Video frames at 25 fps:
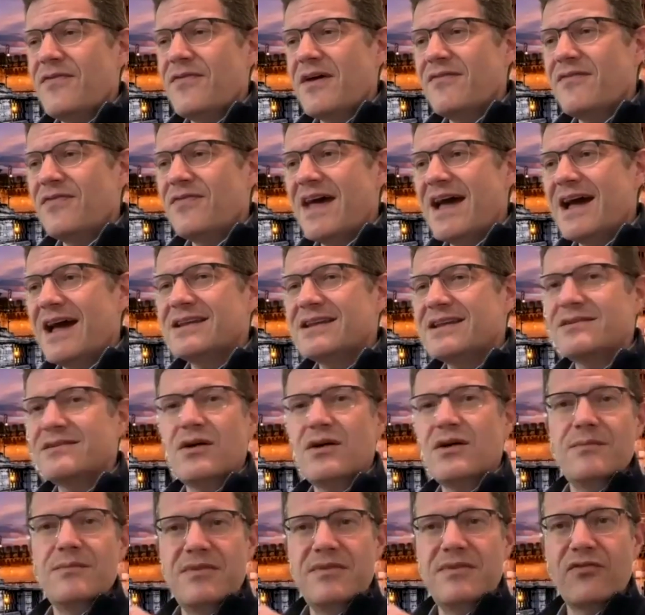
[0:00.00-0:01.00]
that
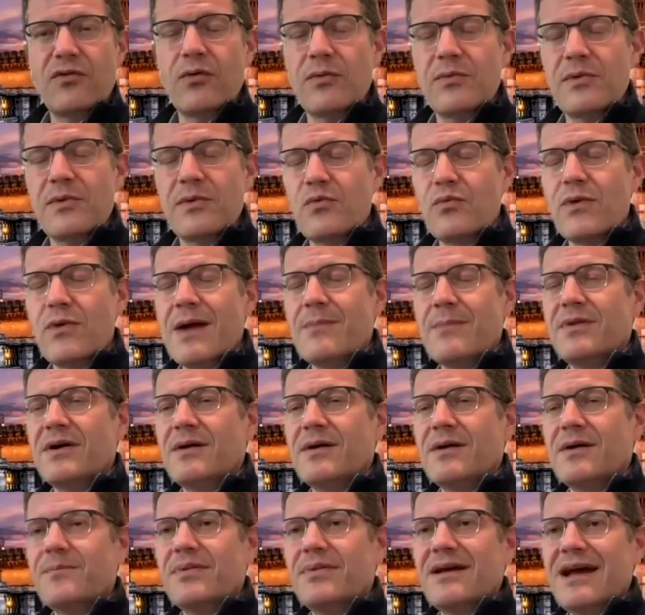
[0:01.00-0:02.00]
before we wrap
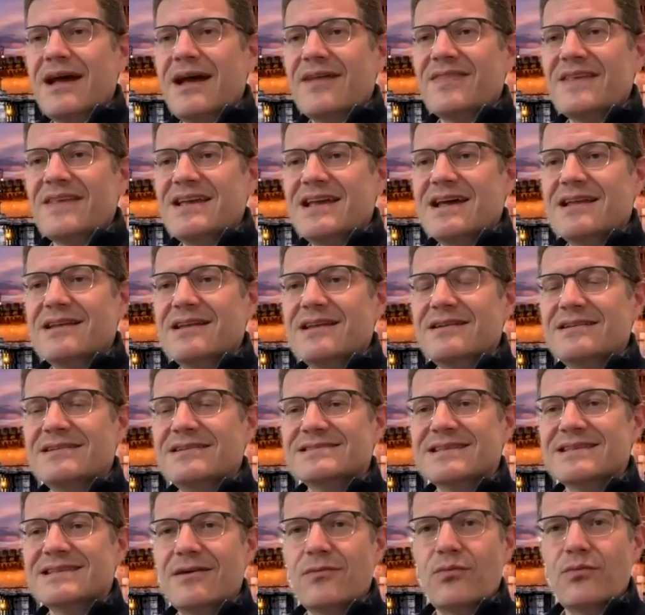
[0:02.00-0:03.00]
up at the end
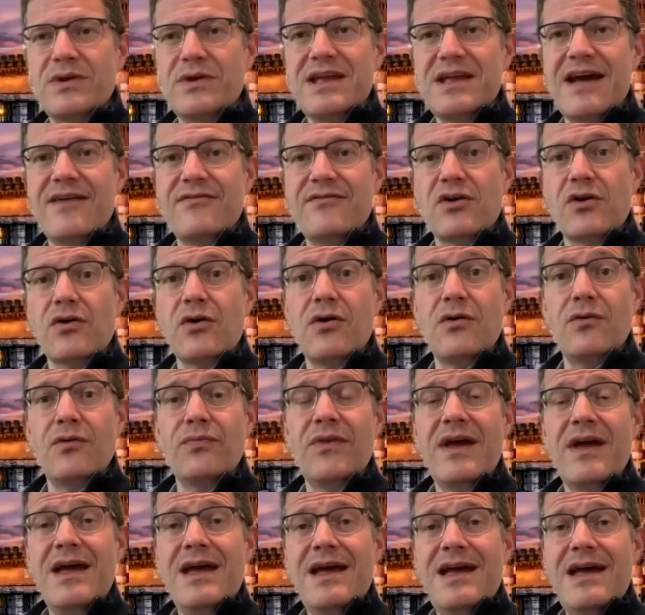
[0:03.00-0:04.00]
is that we have our own
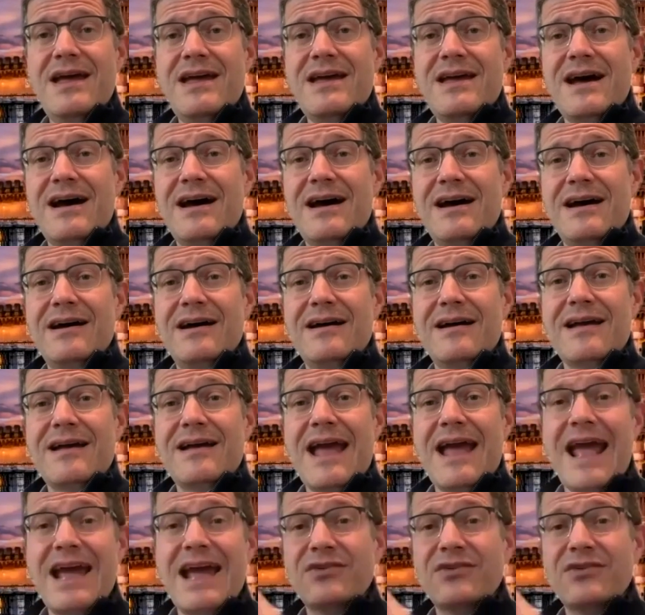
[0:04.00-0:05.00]

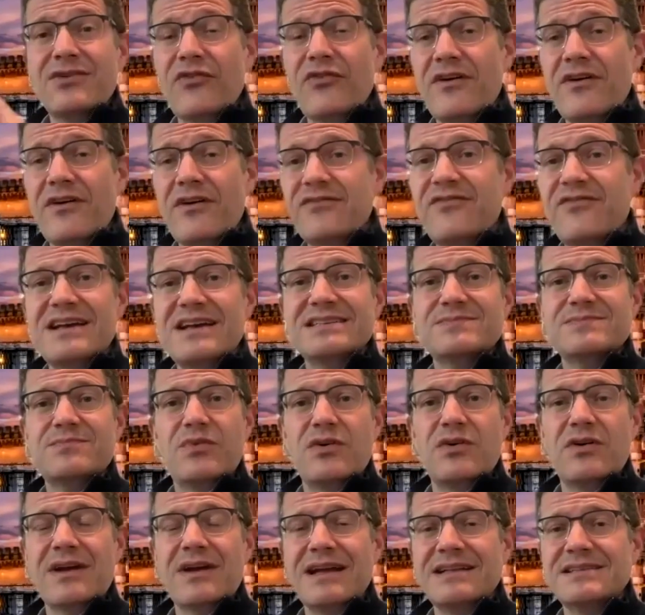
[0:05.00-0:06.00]
handles on
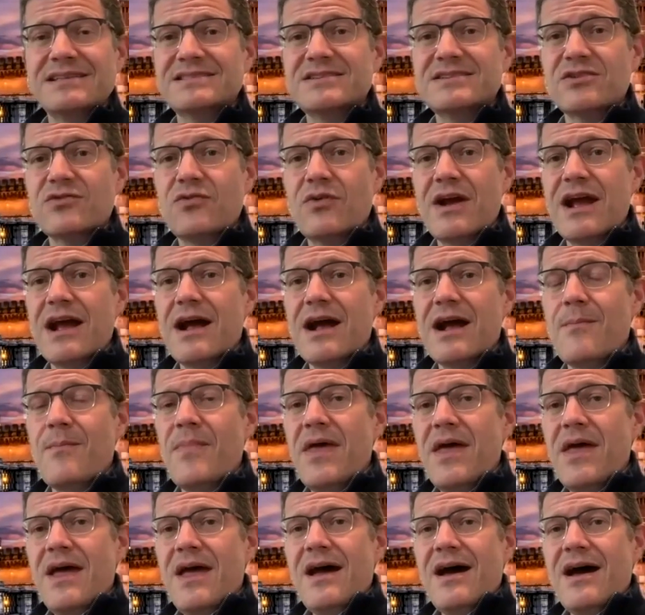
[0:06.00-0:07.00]
Facebook, Instagram.
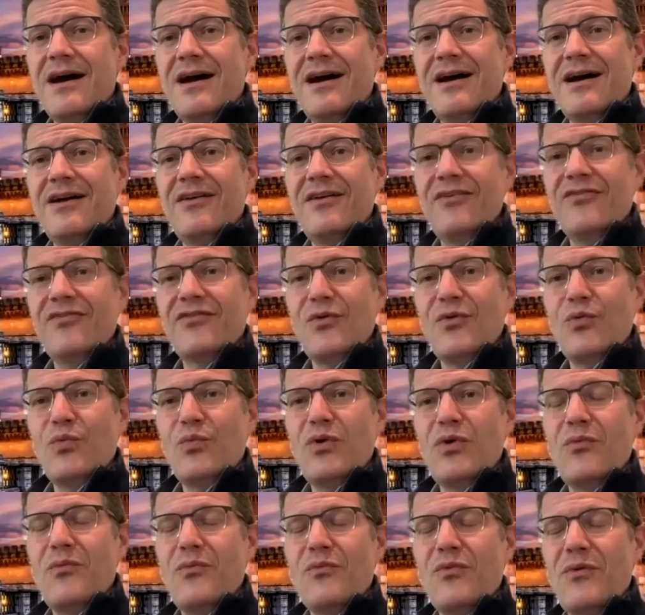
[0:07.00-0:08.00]
So
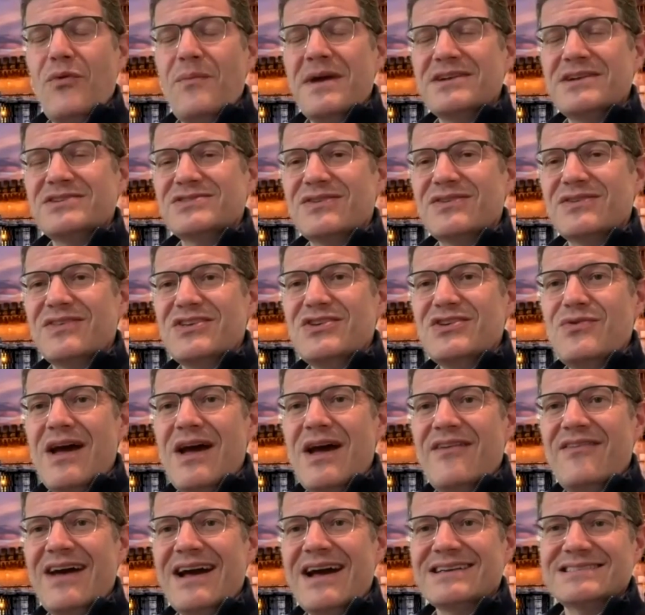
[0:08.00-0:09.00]
we'll make sure that you
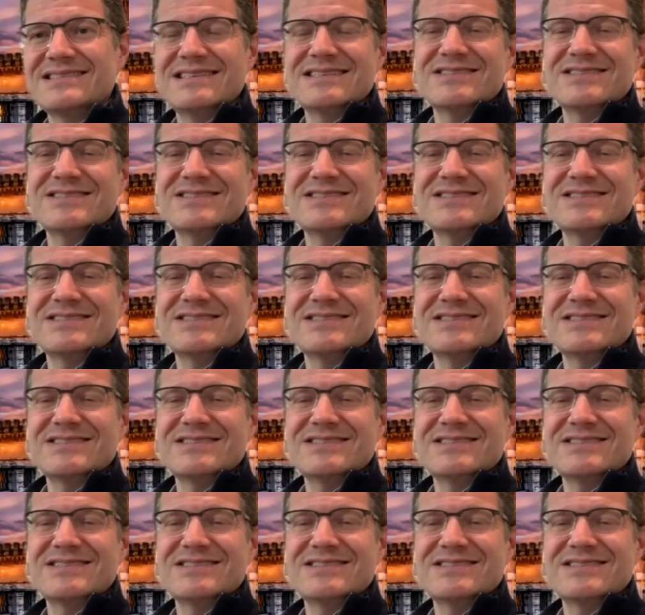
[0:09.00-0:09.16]
have access